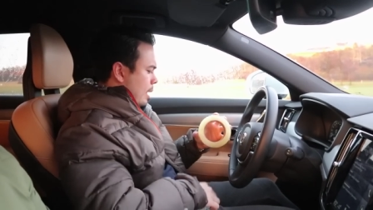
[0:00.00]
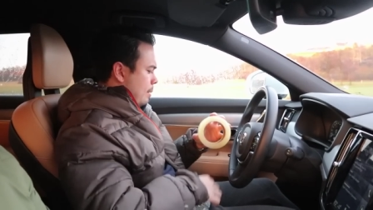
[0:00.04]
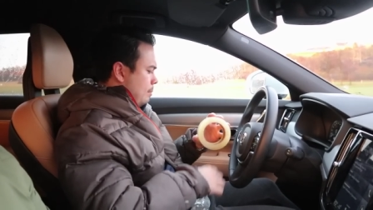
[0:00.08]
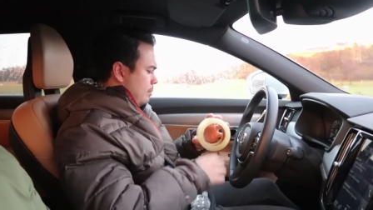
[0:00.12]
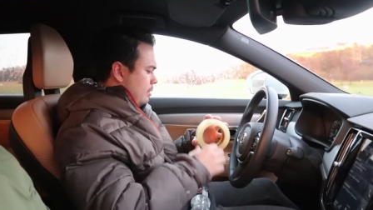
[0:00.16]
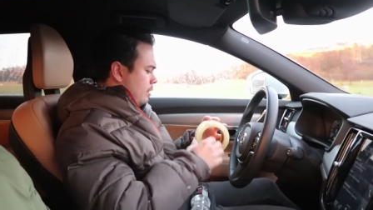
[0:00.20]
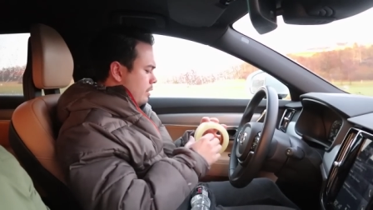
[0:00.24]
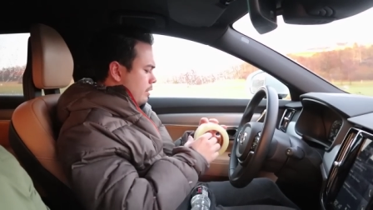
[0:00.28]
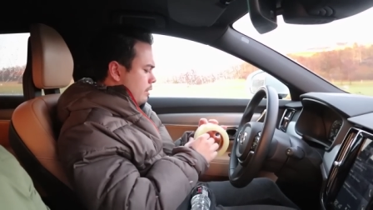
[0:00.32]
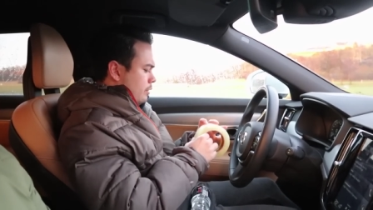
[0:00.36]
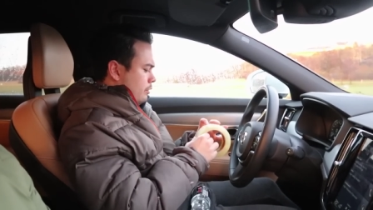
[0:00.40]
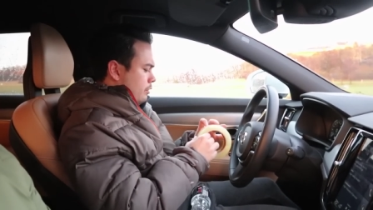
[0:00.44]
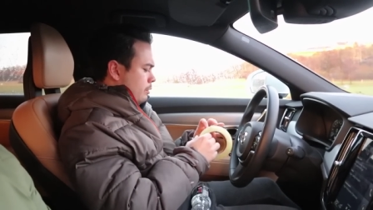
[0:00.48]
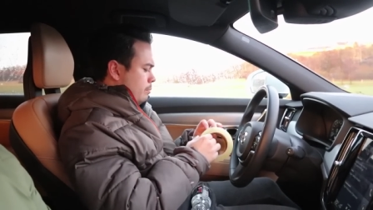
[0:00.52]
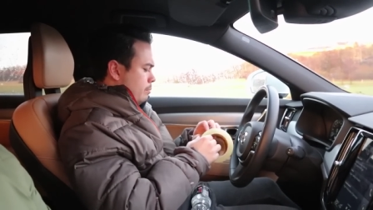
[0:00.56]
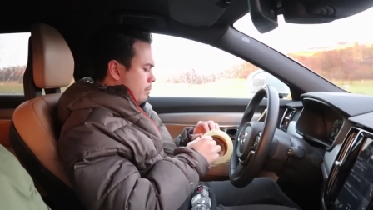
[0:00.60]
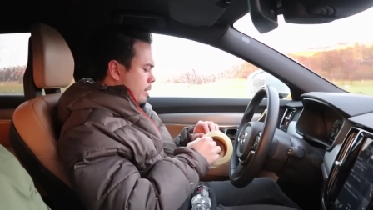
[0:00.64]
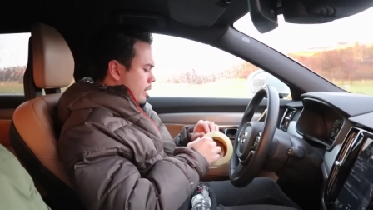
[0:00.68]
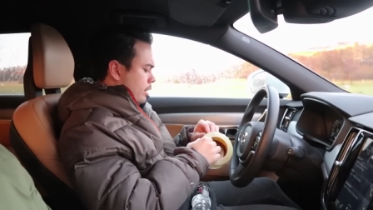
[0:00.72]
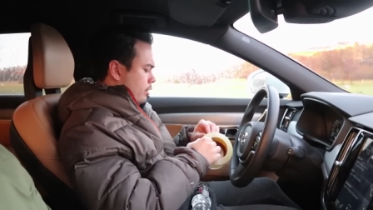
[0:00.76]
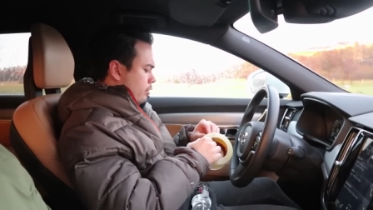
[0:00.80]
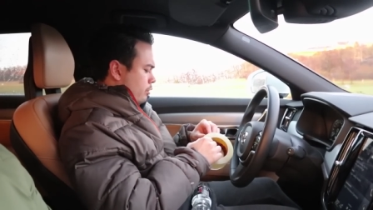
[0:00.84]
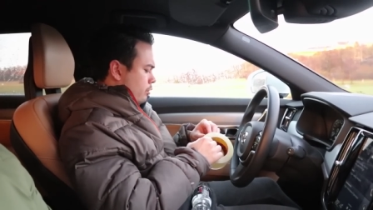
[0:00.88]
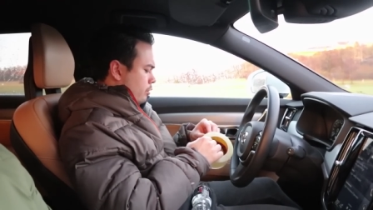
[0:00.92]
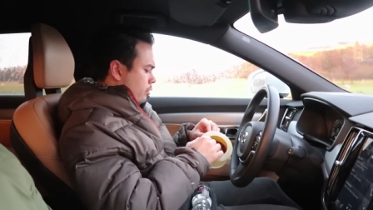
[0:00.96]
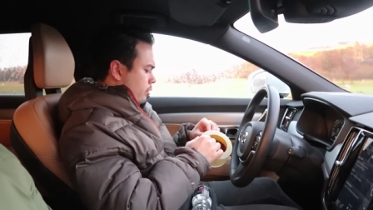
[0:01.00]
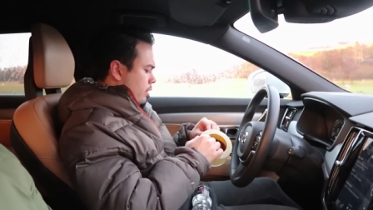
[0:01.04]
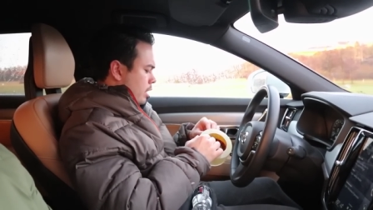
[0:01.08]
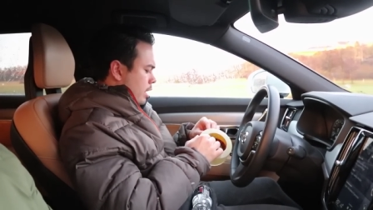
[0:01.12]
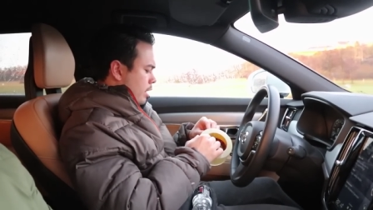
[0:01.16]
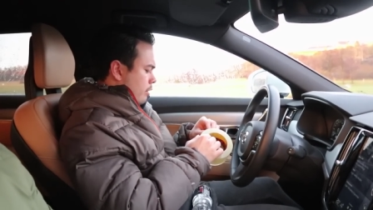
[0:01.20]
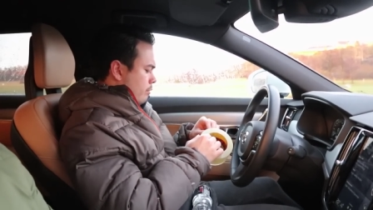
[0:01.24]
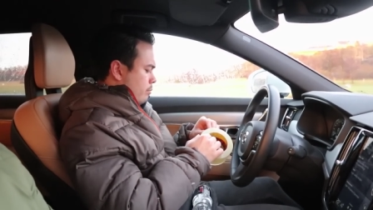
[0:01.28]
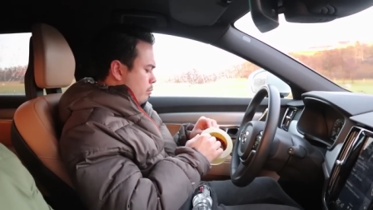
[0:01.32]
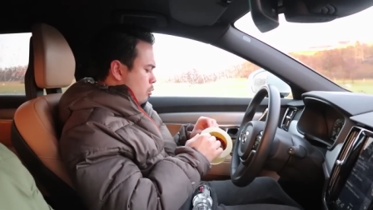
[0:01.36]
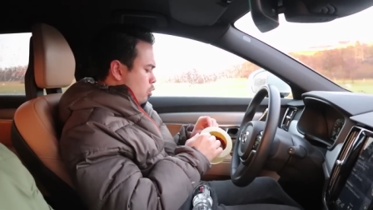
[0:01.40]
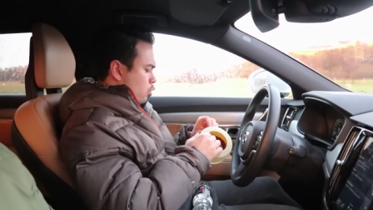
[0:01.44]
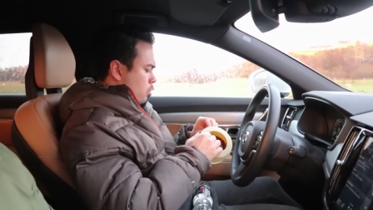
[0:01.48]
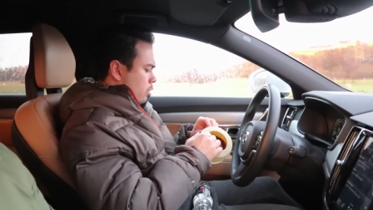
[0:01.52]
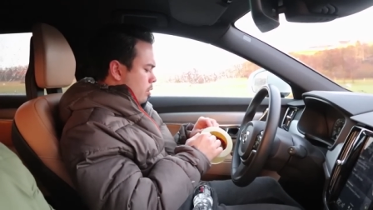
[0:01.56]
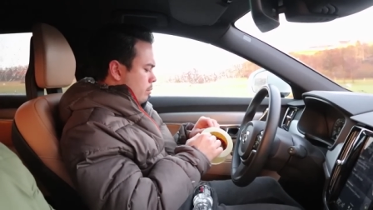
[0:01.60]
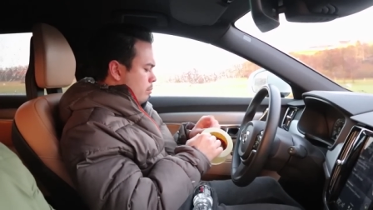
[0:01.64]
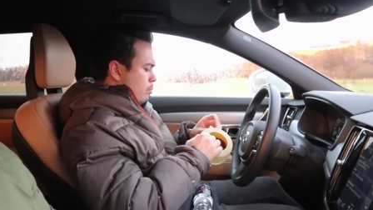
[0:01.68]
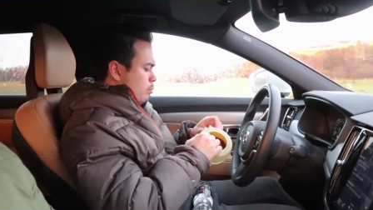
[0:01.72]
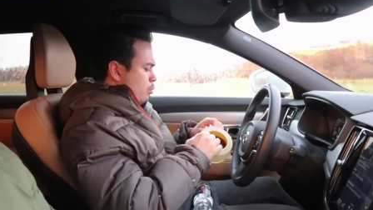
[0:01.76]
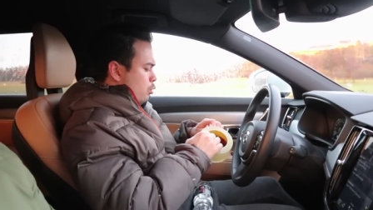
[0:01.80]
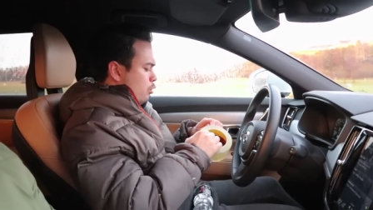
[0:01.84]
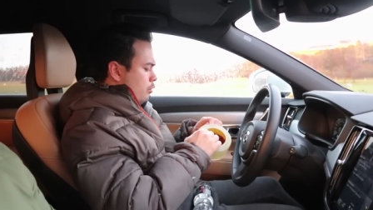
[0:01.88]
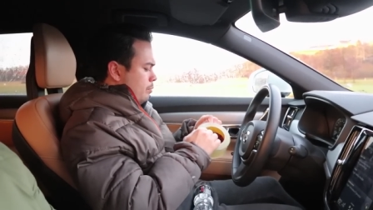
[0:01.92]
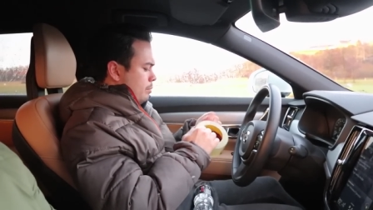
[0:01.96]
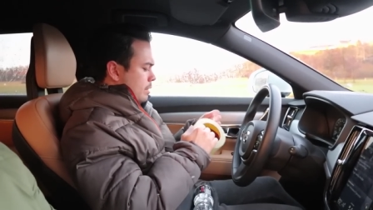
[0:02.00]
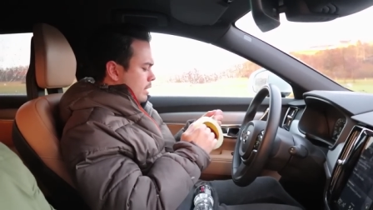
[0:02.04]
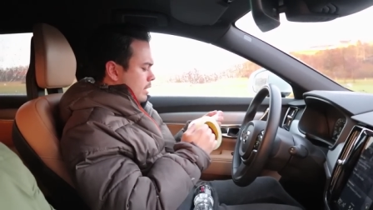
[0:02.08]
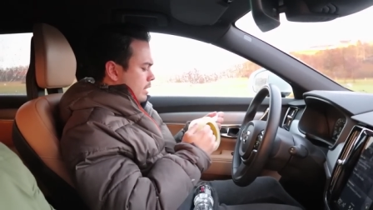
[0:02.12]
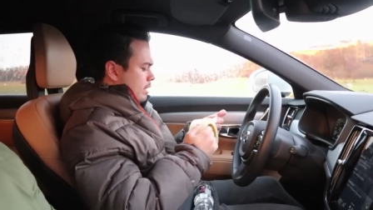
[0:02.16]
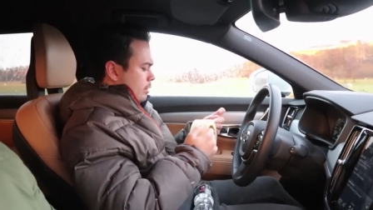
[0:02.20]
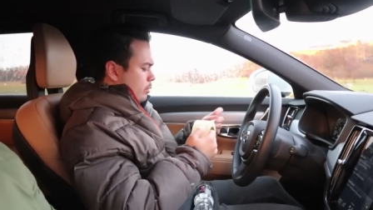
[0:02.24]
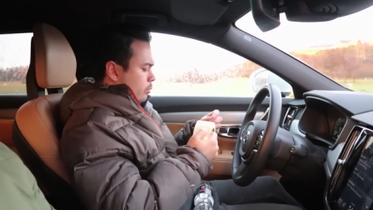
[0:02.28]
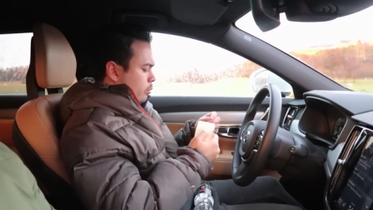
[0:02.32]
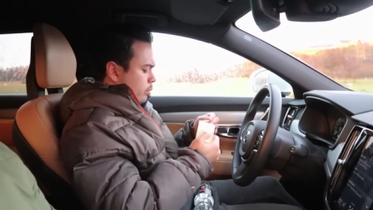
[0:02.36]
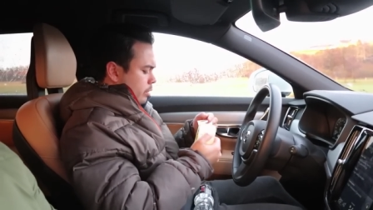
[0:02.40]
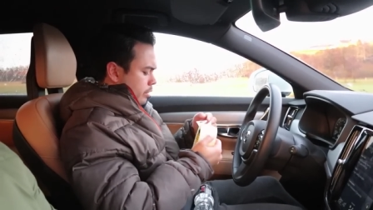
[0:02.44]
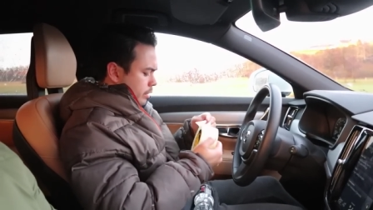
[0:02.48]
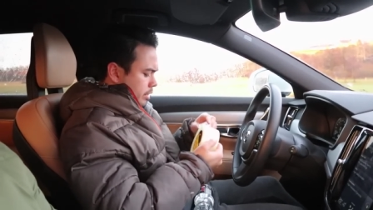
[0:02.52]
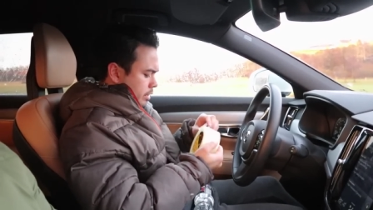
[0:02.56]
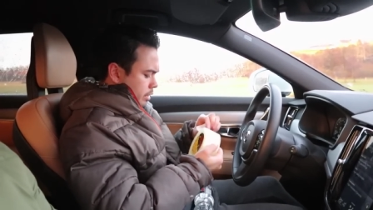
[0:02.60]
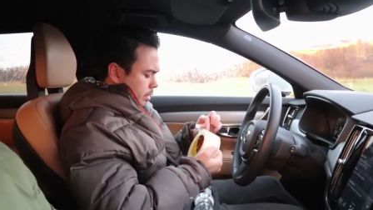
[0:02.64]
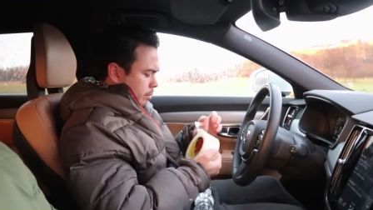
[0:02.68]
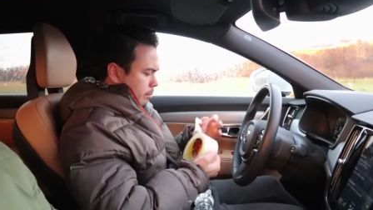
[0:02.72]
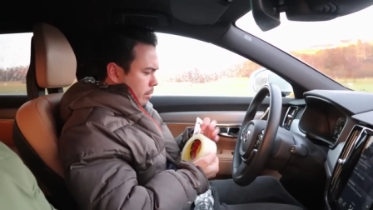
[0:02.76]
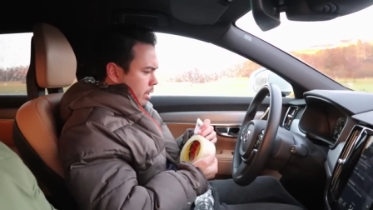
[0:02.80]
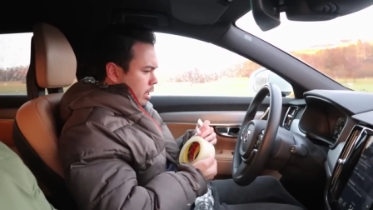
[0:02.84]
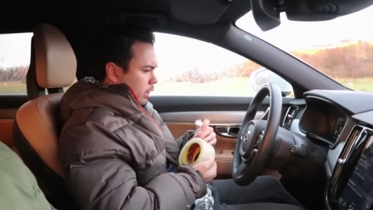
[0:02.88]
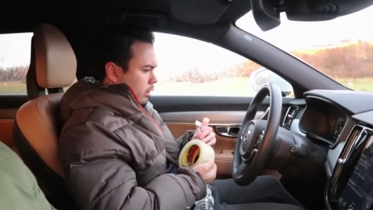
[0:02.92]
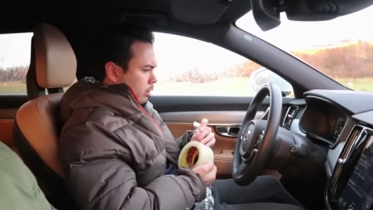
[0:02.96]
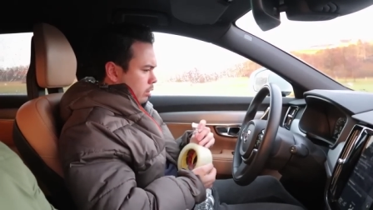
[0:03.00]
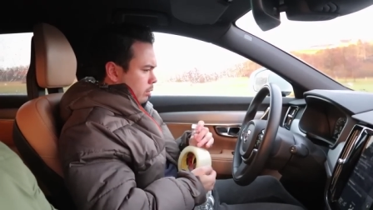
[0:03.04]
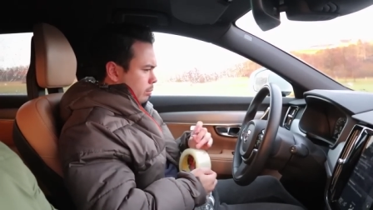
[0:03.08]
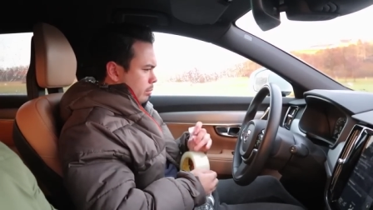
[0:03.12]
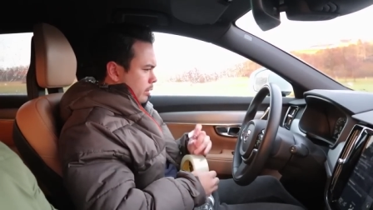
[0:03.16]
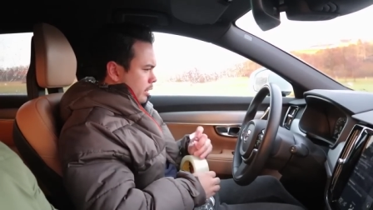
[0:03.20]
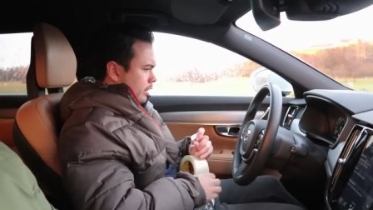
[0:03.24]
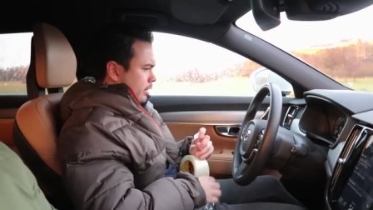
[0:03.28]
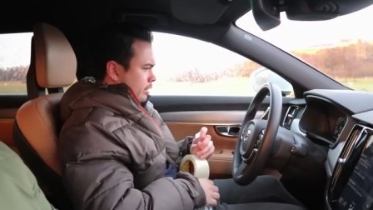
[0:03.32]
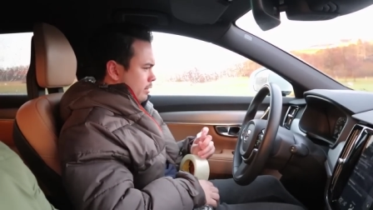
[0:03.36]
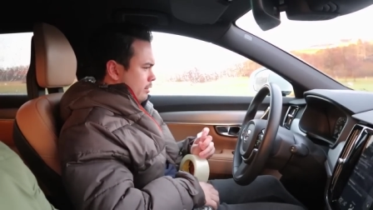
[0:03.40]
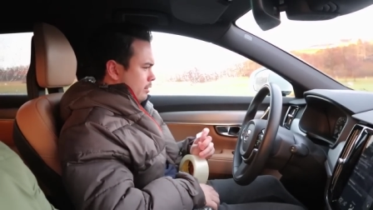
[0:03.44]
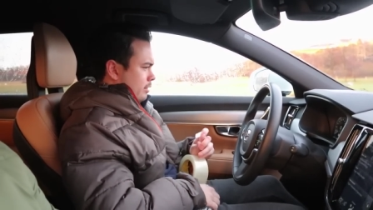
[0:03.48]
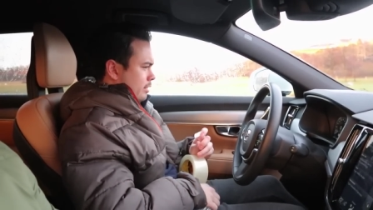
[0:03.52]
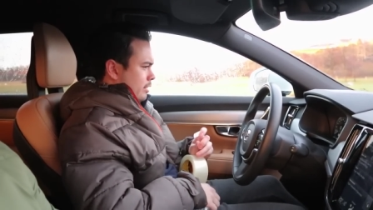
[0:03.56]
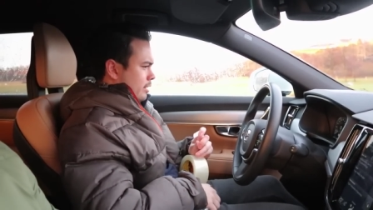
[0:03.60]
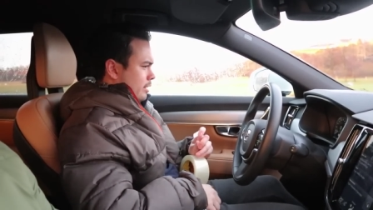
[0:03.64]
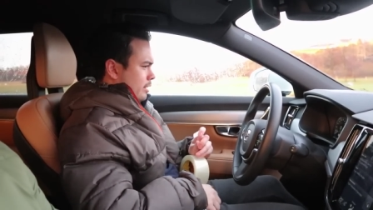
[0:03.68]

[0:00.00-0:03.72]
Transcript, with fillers: empty this a bit so you have more movement within the bottle, but